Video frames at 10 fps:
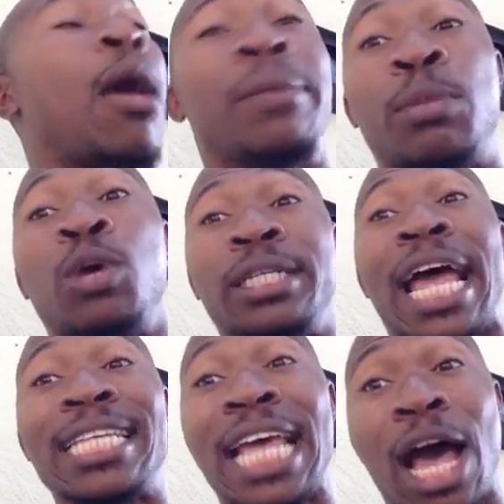I mean, well,
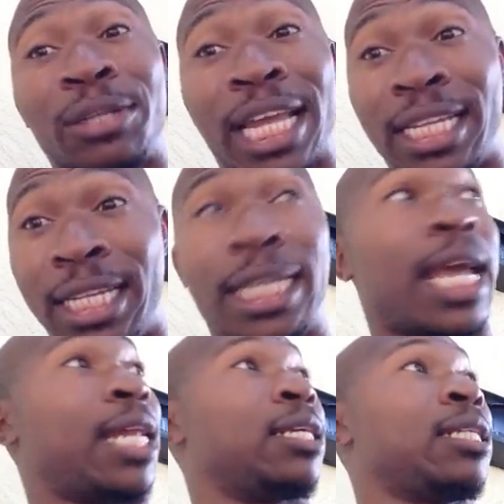that's how they
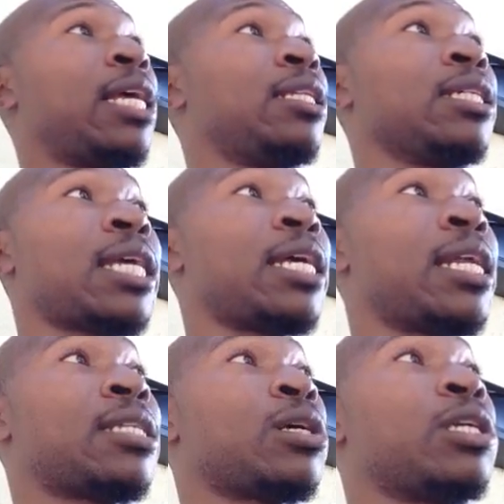look at it. They look at it.
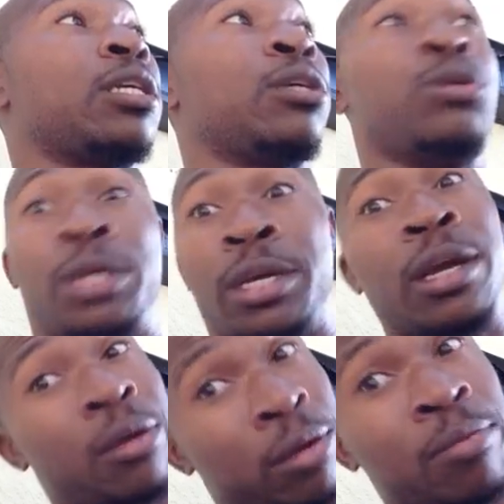That's how you hear
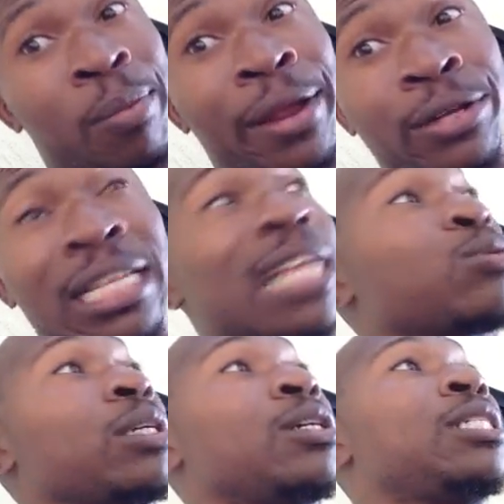parents.
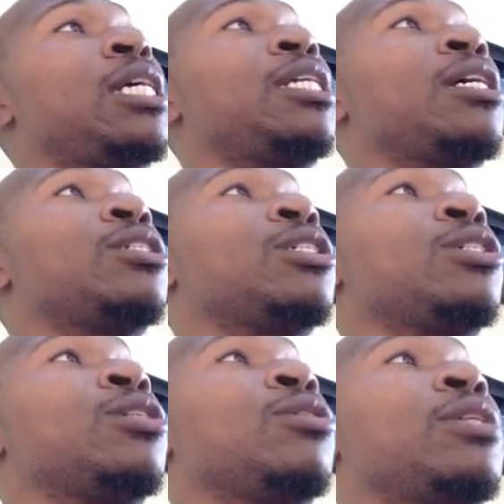That's what their teenagers,
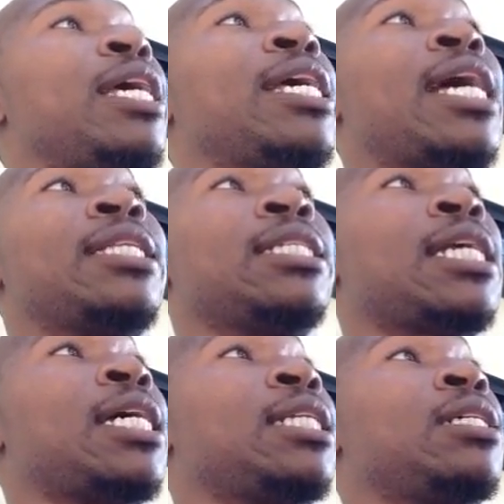you know, they got this
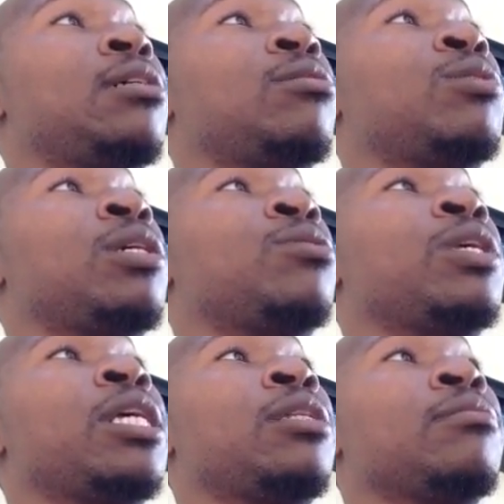idea. Well, we
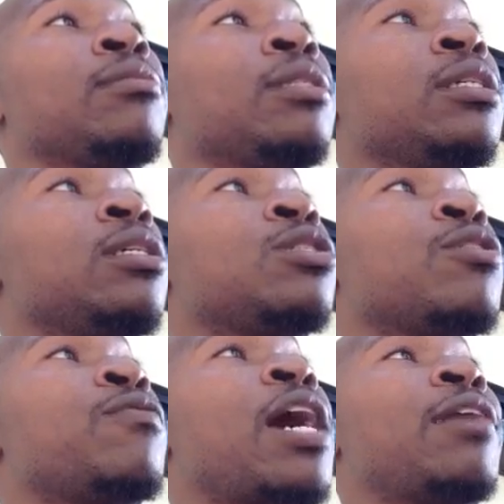can
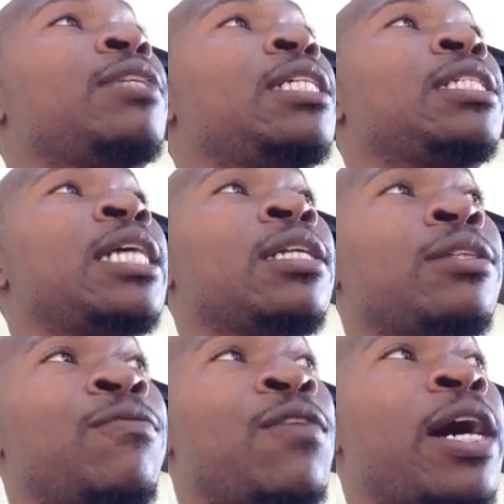survive these
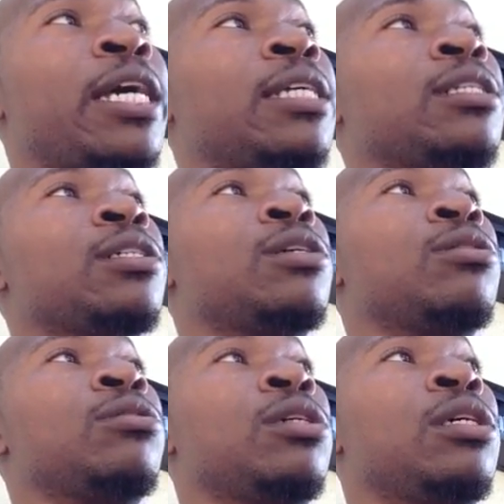death-defying, you
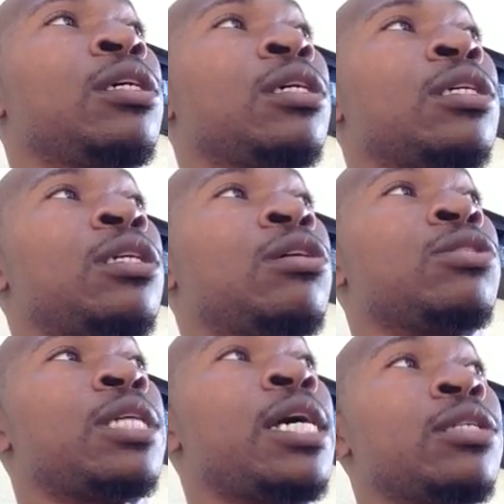know,
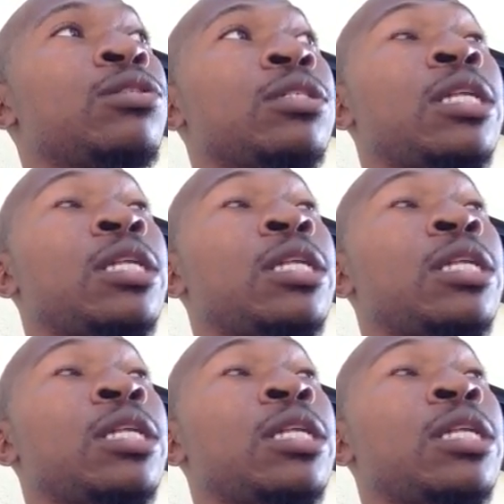stunts.